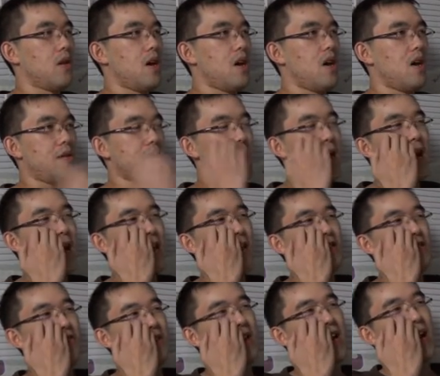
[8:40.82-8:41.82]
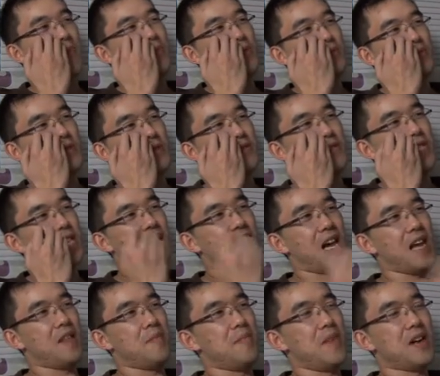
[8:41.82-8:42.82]
Oh, yeah, that's what happens when you
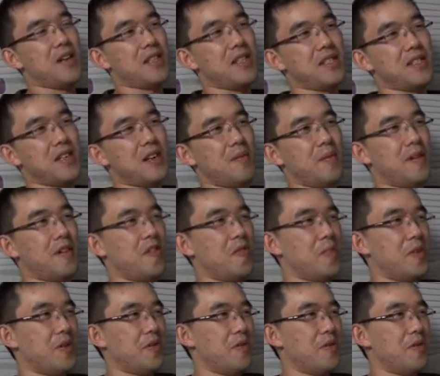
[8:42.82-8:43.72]
die. The monkeys come help